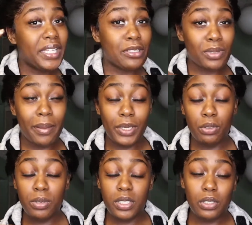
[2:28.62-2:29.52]
That's what I be
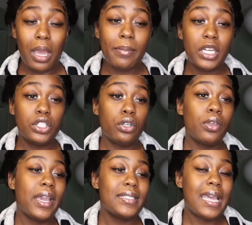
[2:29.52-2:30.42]
doing. So I'm gonna show
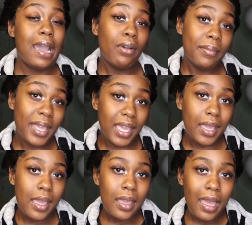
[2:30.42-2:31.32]
you guys how I make
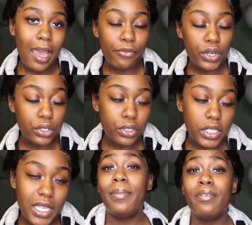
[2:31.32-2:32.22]
Alfredo
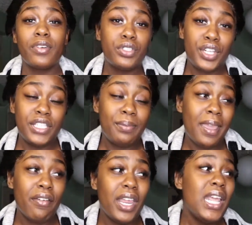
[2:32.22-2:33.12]
sauce. I'll be real
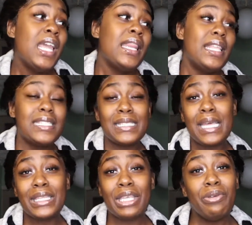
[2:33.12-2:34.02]
transparent. This is
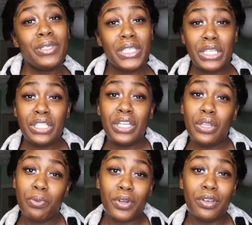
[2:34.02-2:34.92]
not the cutest kitchen in
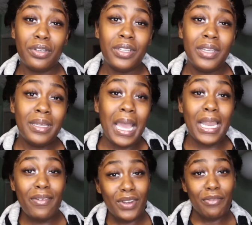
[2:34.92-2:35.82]
the world. I
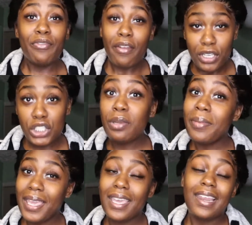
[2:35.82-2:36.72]
live in a very
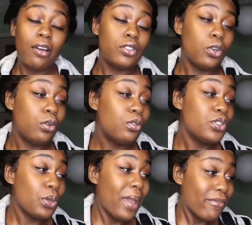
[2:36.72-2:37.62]
Jamaican household,
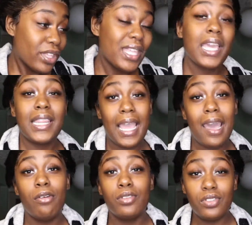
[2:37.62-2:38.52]
so everything in the
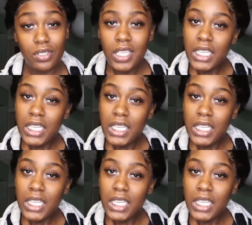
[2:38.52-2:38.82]
house